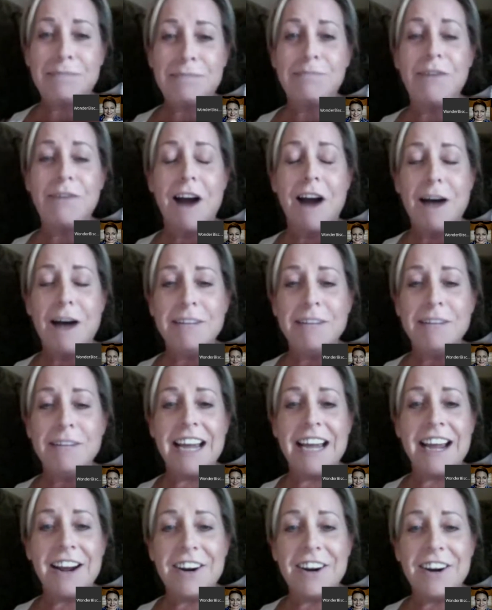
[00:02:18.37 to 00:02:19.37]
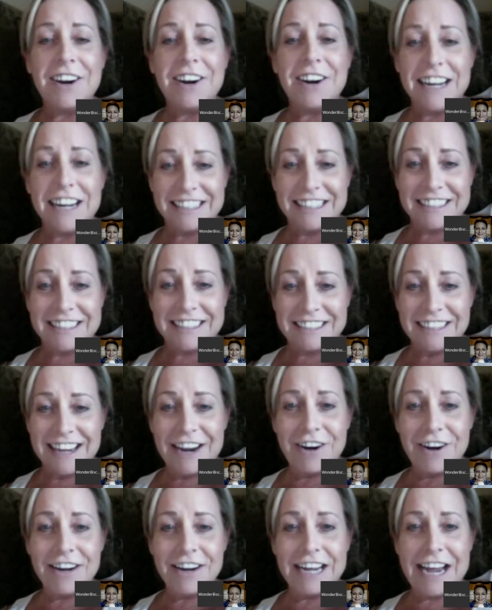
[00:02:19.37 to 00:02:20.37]
probably Eric's.
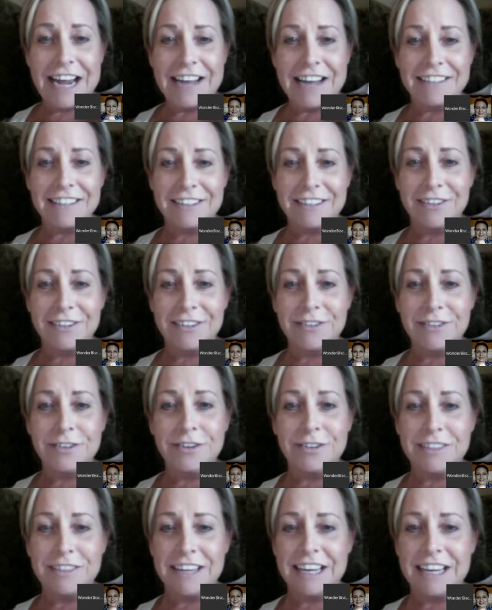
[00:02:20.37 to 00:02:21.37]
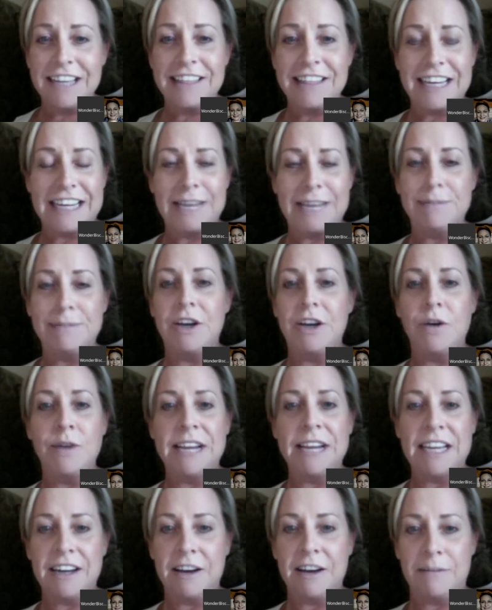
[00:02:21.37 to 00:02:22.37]
Eric has a Google thing and that keeps
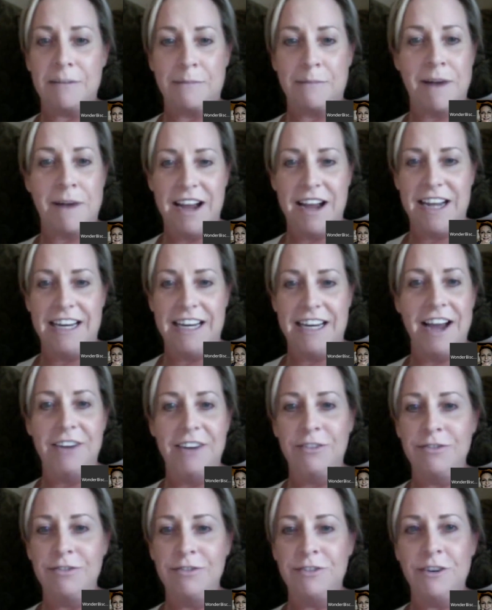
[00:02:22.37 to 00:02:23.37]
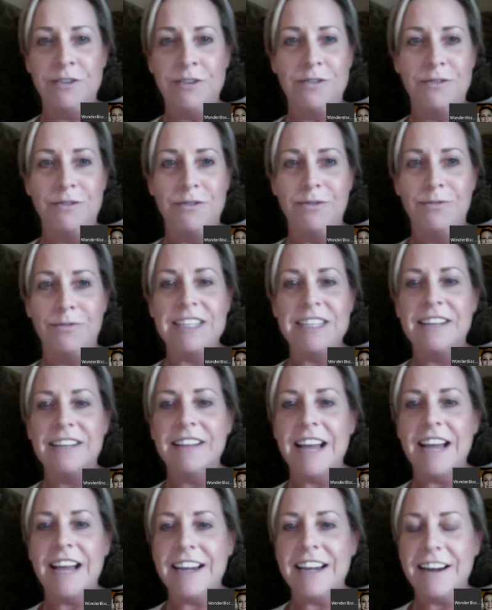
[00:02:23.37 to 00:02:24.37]
going in on mine. I don't know. Was it
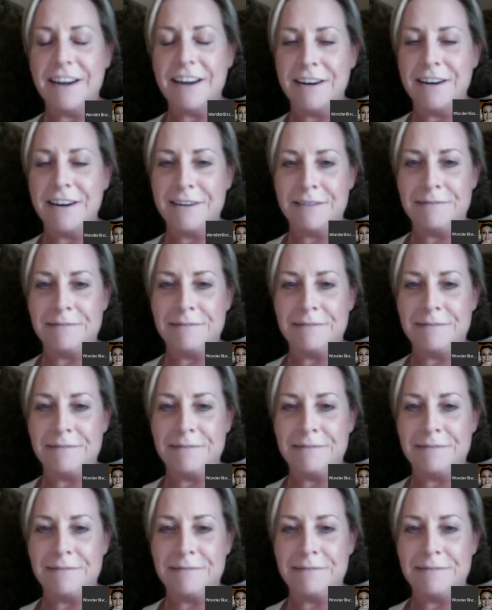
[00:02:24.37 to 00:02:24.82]
like a